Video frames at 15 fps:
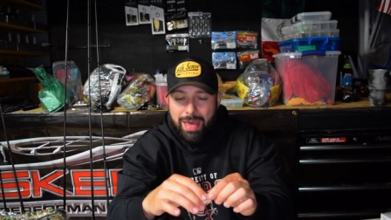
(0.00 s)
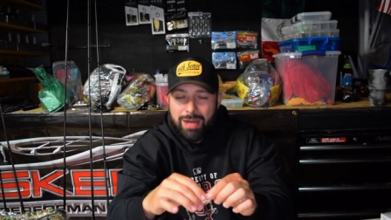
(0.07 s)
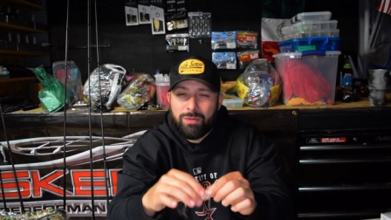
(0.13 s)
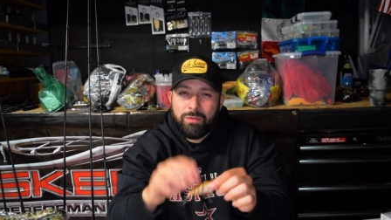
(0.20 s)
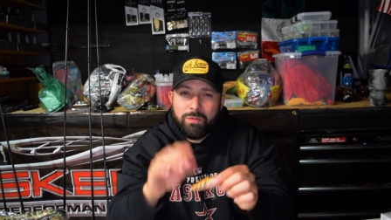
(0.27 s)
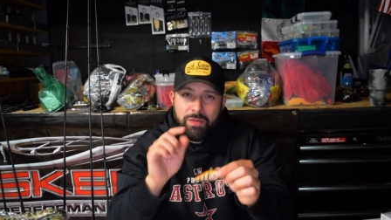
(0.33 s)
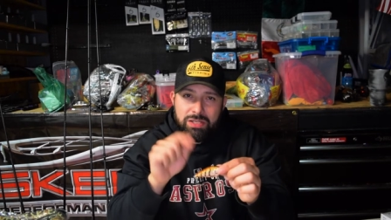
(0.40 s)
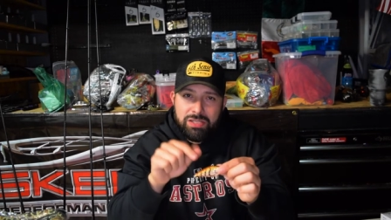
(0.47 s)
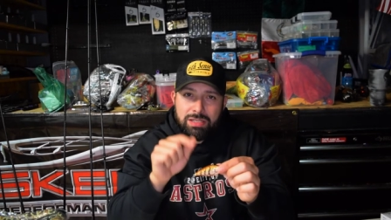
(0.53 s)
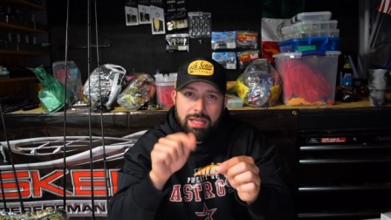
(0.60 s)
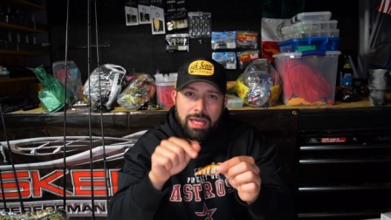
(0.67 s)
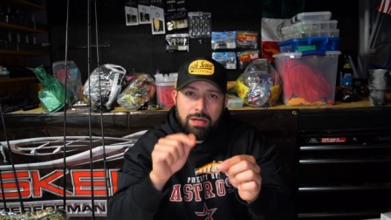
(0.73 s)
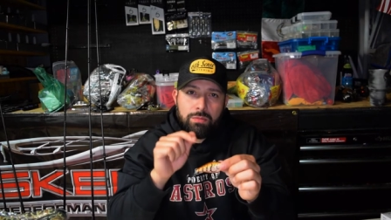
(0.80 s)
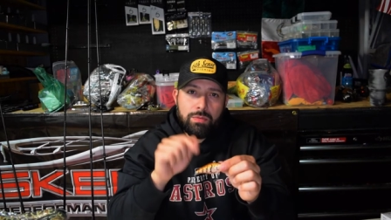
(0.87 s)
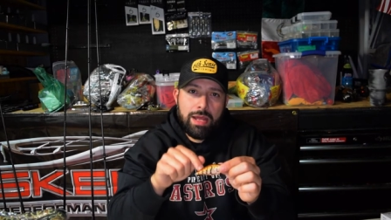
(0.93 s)
I don't fish a
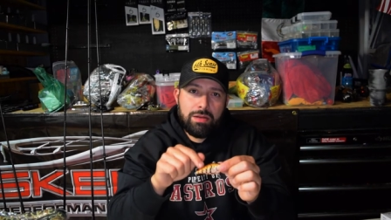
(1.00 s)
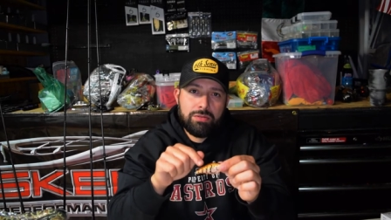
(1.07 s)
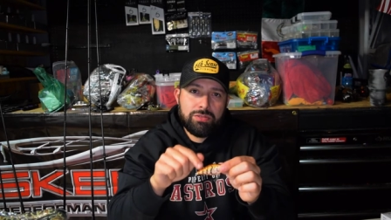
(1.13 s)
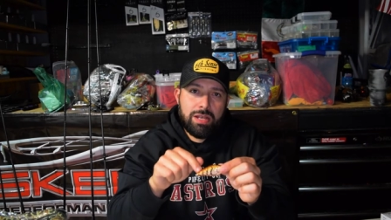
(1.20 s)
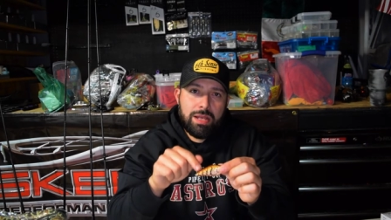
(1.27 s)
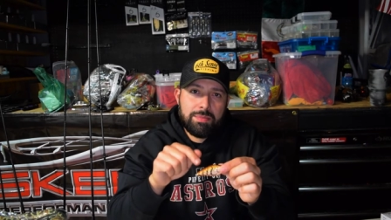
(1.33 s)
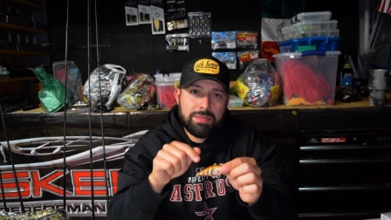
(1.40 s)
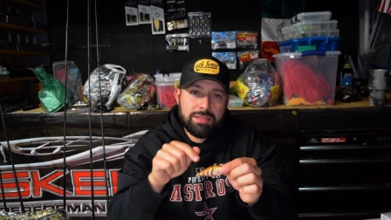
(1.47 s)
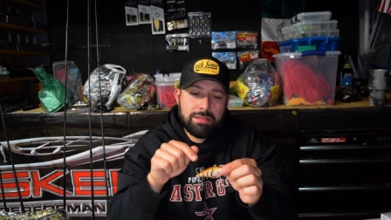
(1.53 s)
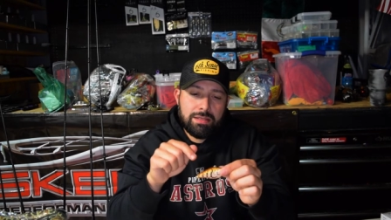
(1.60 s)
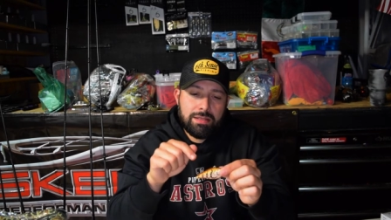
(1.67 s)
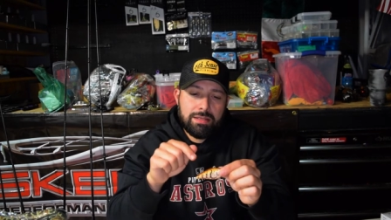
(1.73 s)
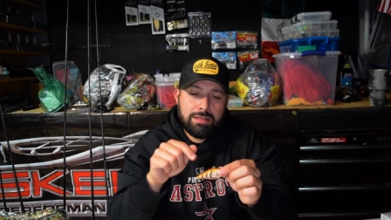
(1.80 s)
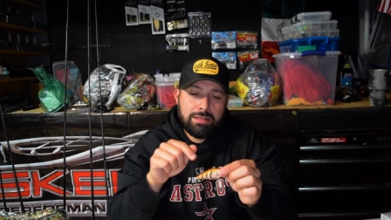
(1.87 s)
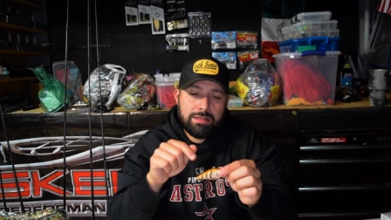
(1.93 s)
lot of rattle traps
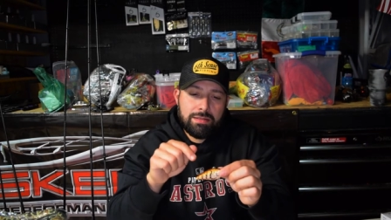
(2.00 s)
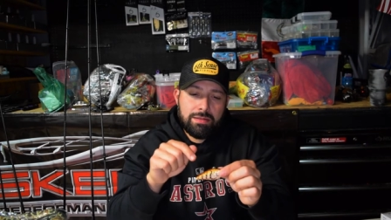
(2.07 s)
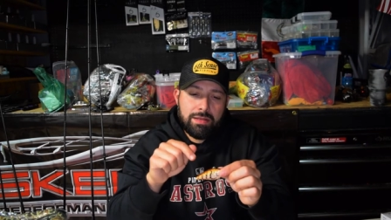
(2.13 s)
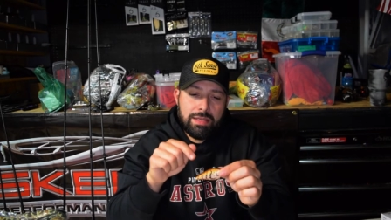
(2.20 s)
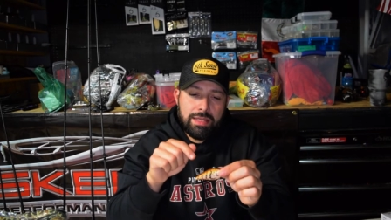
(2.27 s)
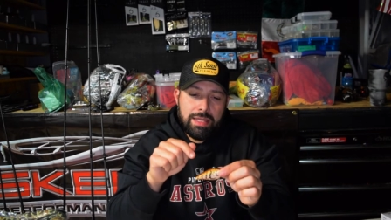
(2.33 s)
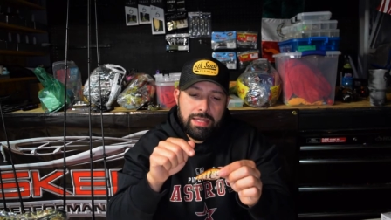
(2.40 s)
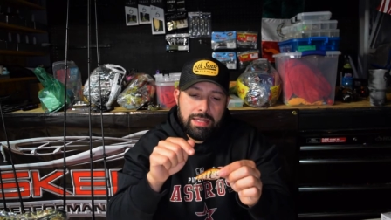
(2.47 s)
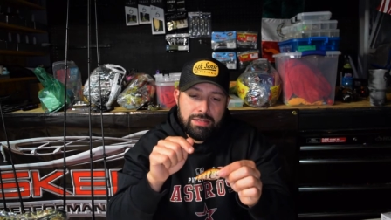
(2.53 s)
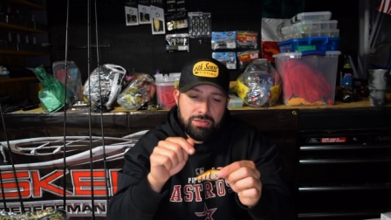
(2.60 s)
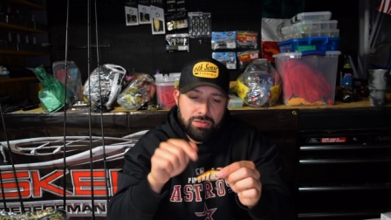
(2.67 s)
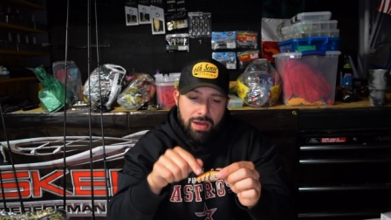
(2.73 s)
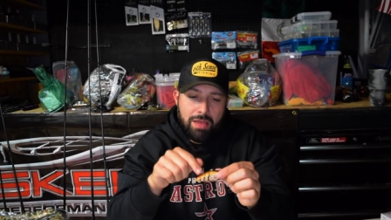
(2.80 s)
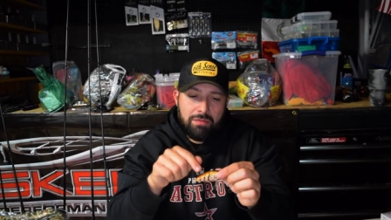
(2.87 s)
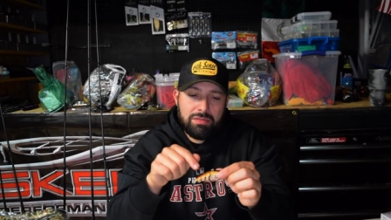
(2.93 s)
uh, in
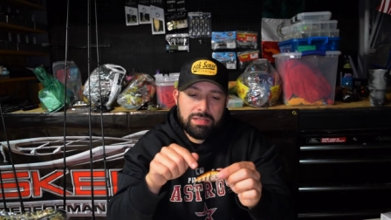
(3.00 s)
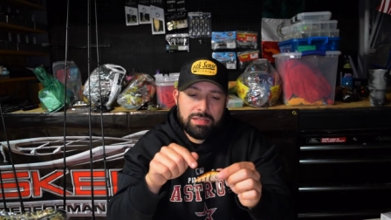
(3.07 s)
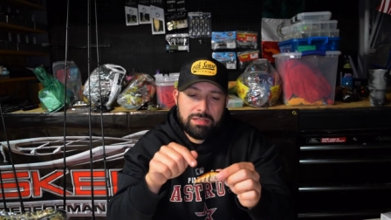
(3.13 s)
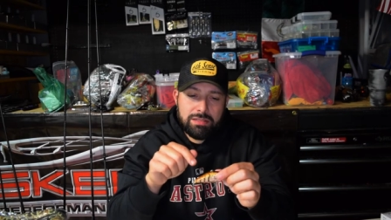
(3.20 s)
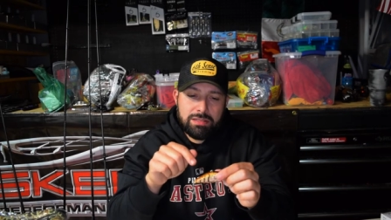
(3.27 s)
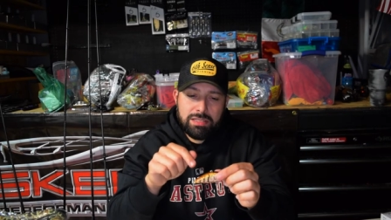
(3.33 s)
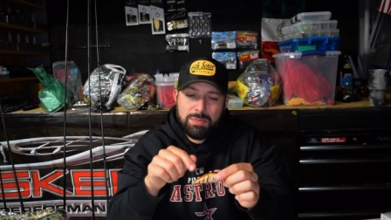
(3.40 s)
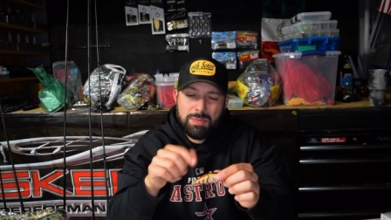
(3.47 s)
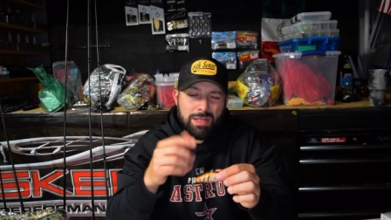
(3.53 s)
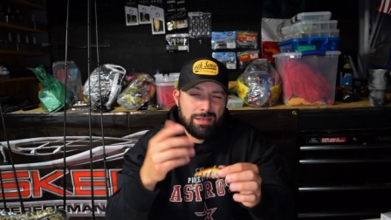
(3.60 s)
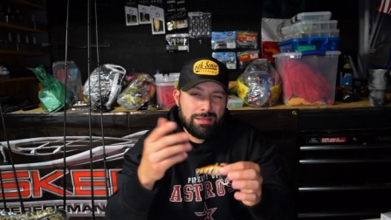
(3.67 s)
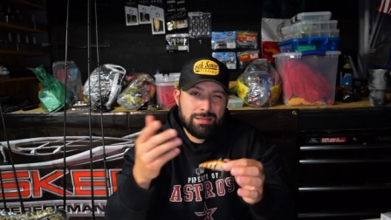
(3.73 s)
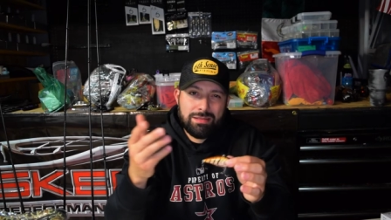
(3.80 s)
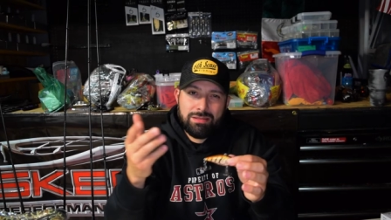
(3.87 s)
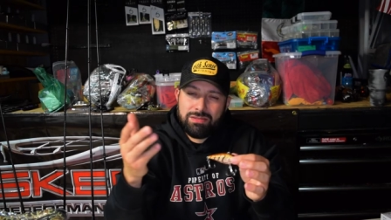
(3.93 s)
Travis just
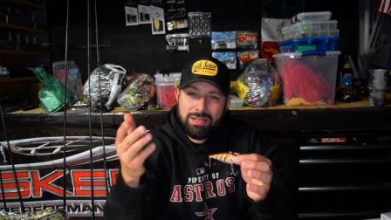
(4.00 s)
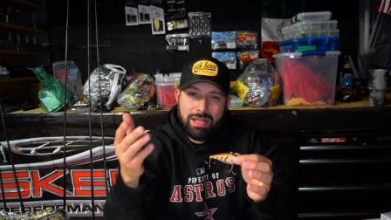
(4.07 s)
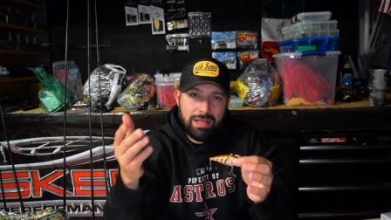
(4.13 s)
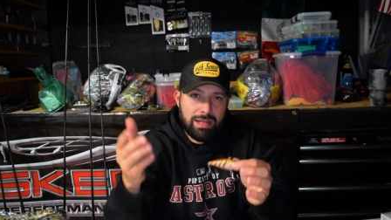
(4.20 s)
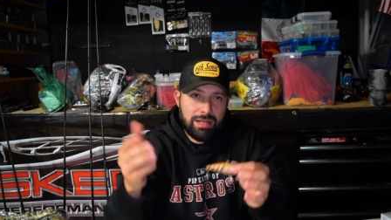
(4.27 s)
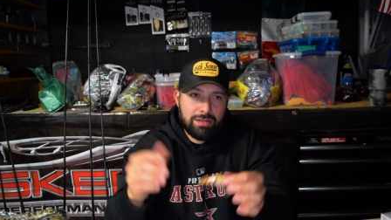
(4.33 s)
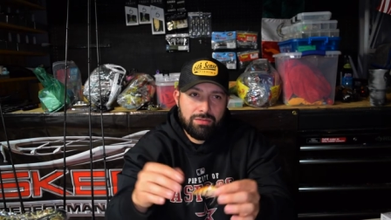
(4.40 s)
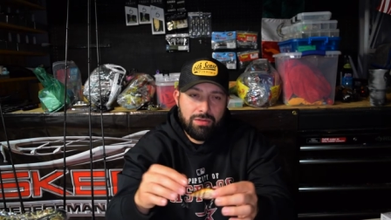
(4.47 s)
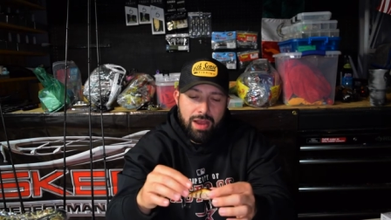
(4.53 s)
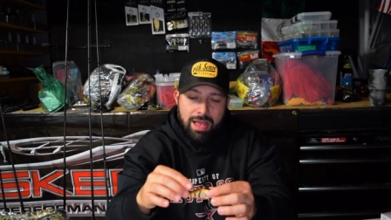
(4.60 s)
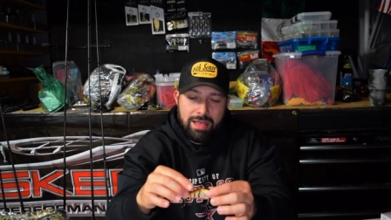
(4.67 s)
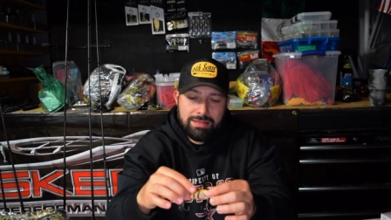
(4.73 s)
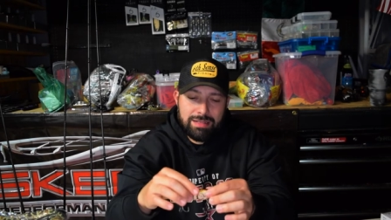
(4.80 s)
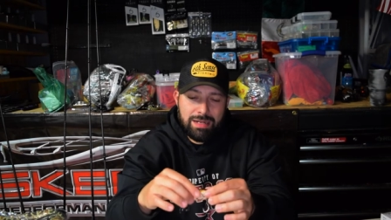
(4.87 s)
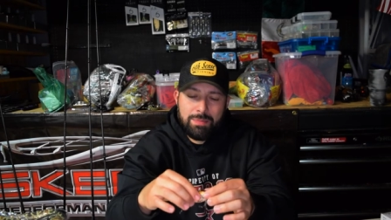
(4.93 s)
because there's not a lot of
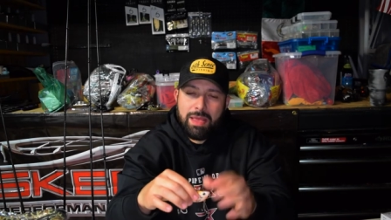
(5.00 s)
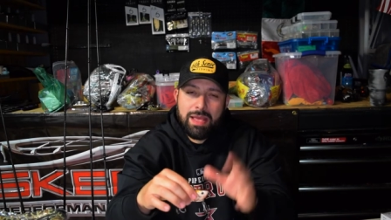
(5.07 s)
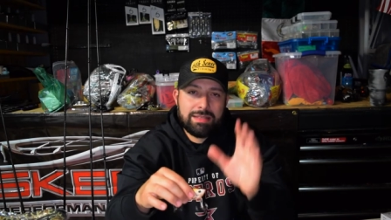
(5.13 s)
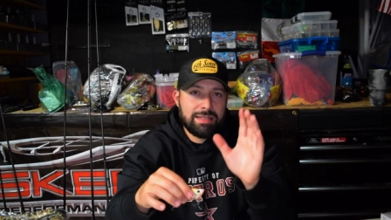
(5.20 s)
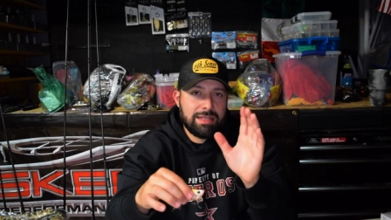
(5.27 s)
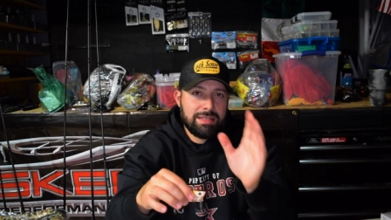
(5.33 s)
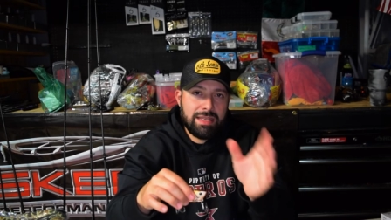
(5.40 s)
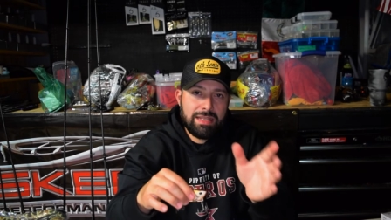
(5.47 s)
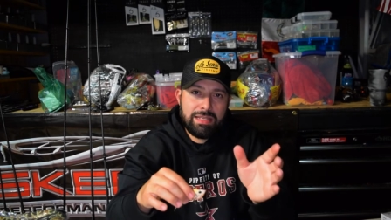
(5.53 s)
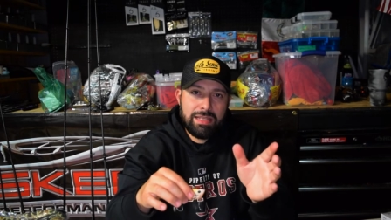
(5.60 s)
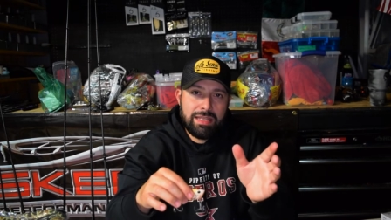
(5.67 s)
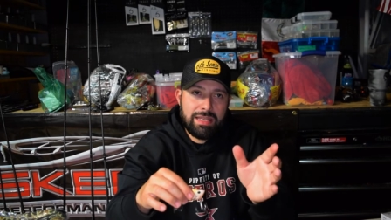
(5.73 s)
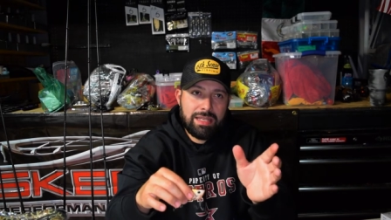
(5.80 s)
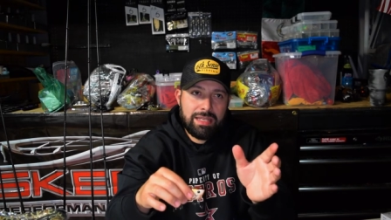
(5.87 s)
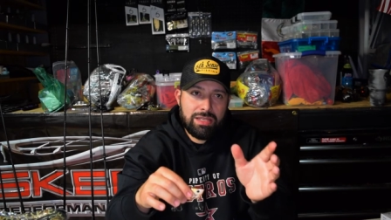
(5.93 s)
grass. And I'm not saying that
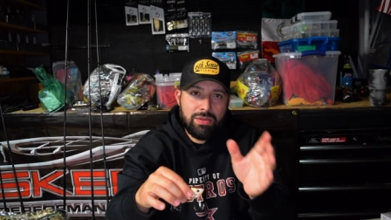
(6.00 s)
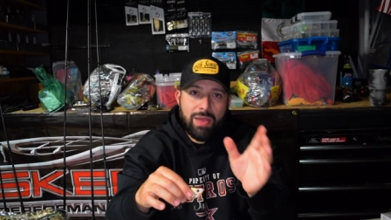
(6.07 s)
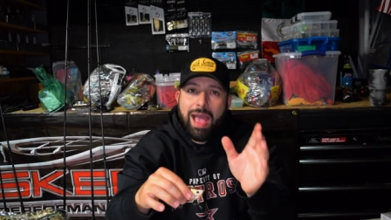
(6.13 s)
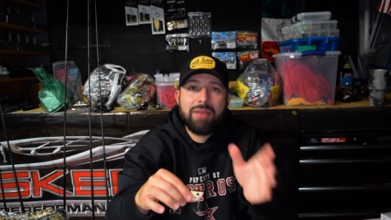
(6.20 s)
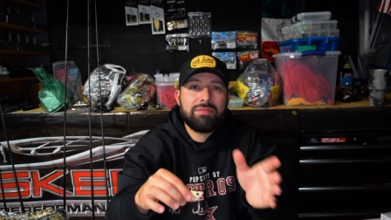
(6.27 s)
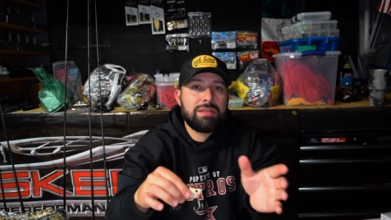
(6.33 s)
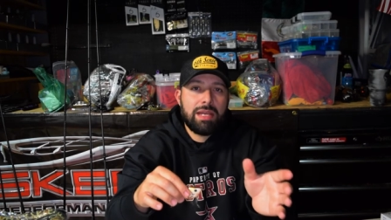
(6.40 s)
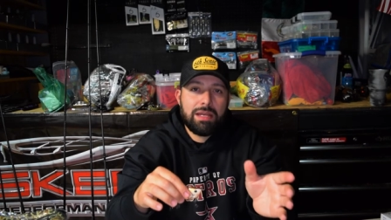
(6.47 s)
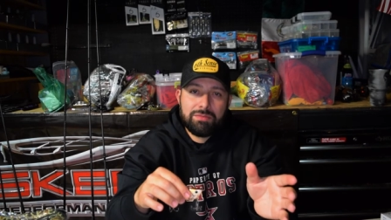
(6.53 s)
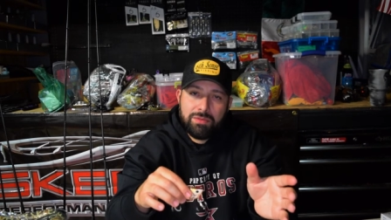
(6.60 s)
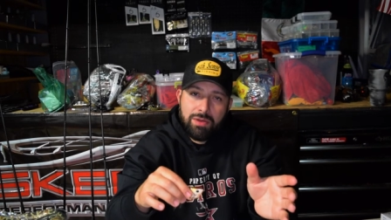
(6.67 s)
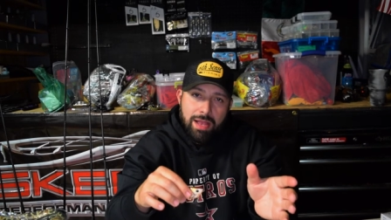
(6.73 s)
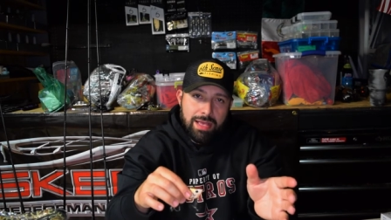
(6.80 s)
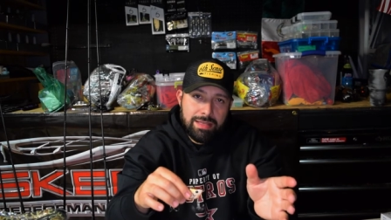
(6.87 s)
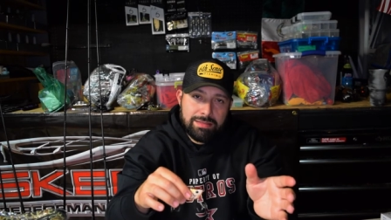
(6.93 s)
you have to have
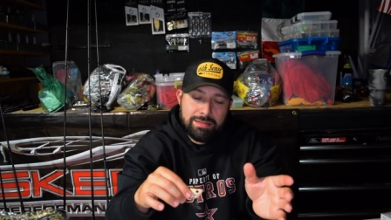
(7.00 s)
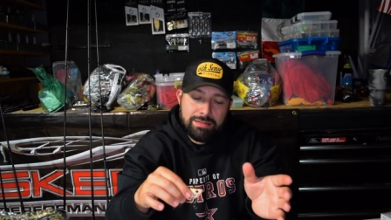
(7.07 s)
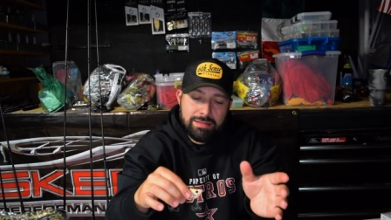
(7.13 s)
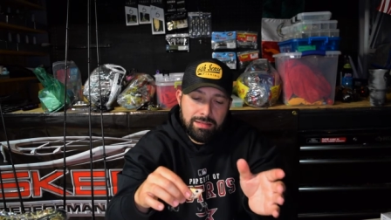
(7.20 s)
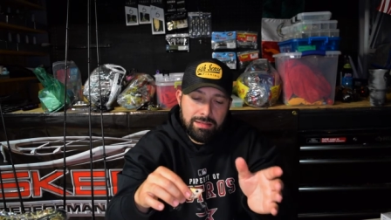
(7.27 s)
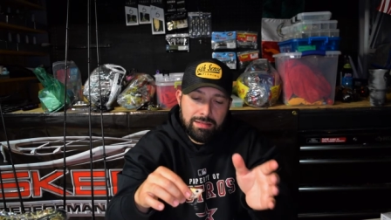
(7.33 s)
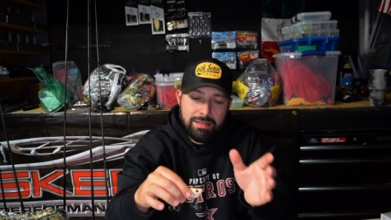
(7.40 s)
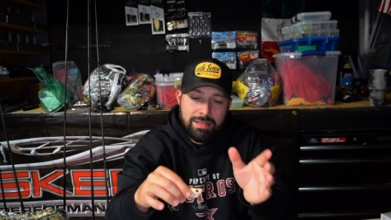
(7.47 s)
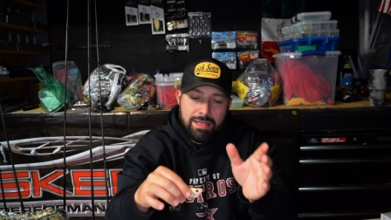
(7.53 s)
grass to